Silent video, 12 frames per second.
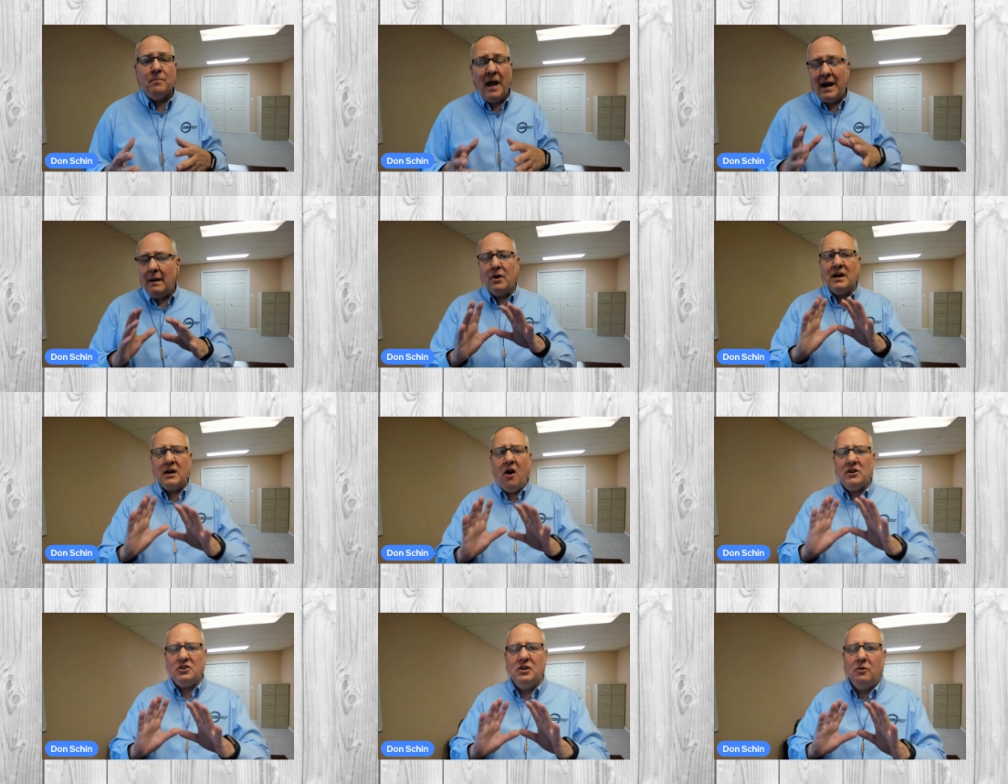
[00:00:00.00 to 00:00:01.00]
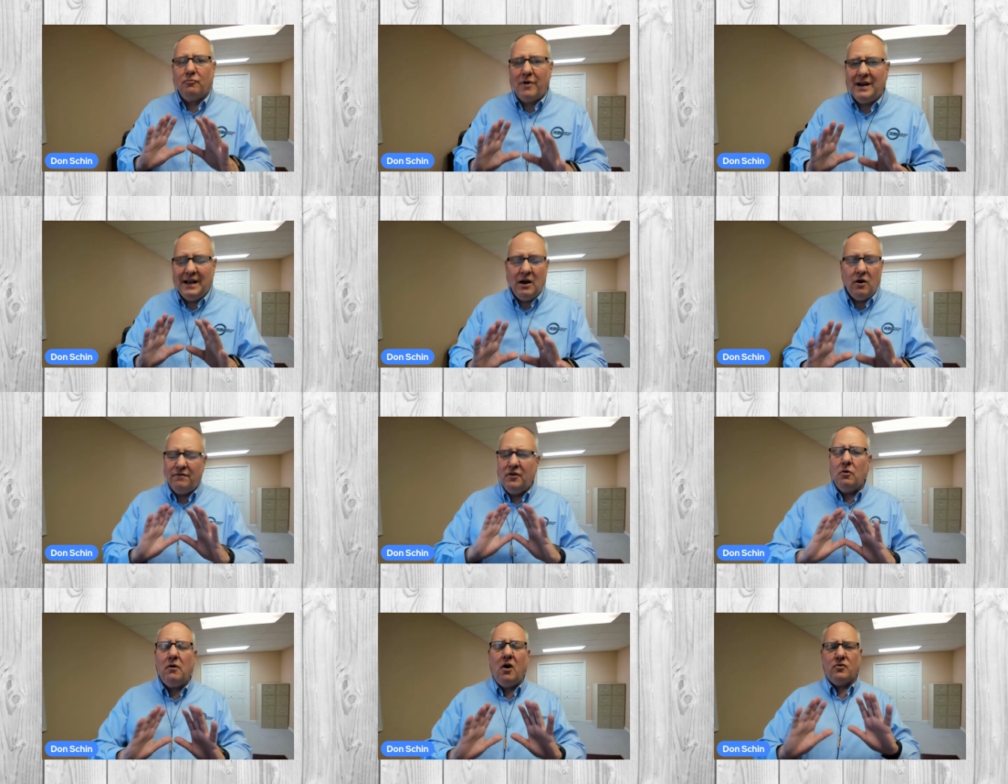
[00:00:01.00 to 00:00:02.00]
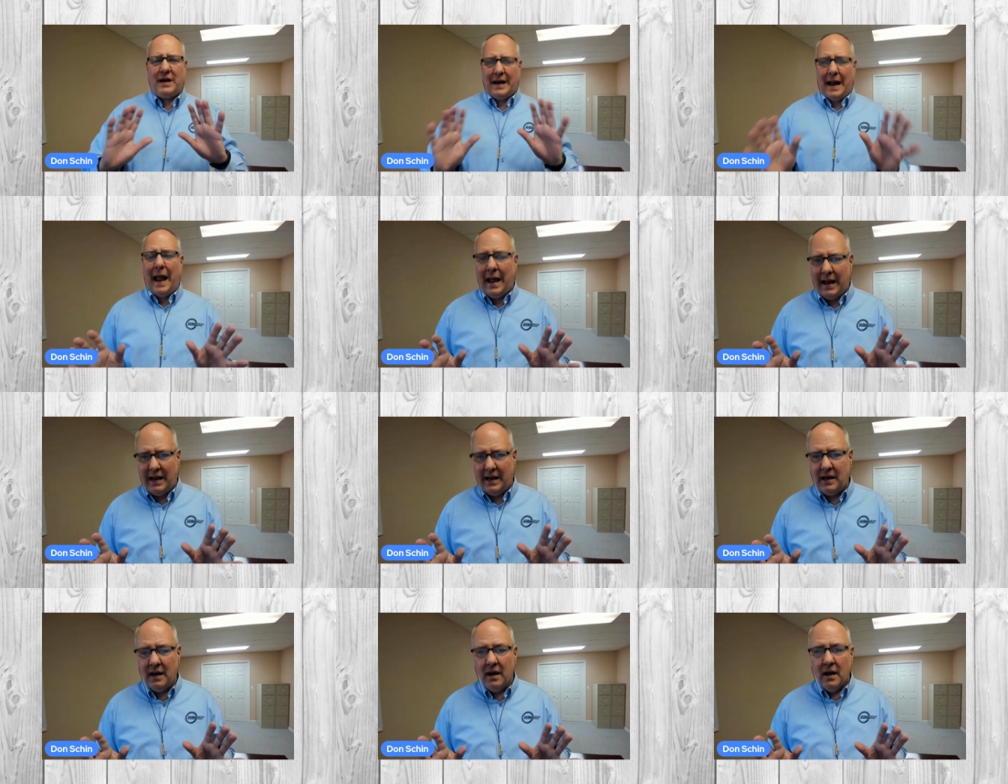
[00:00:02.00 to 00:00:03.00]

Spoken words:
And I'm going to caution you right here. If you're okay